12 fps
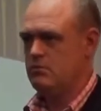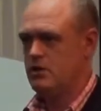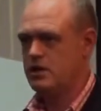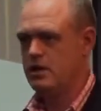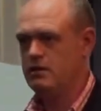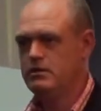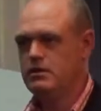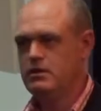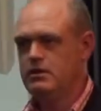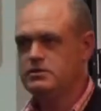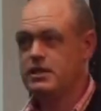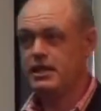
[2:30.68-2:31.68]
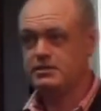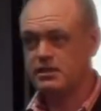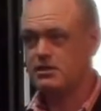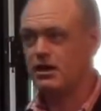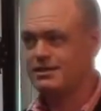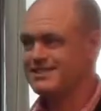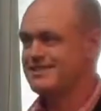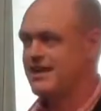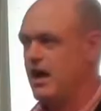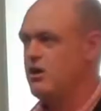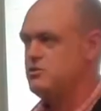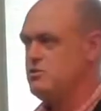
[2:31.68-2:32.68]
Okay? So that's the kind of
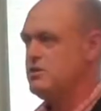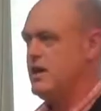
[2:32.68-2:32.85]
scale you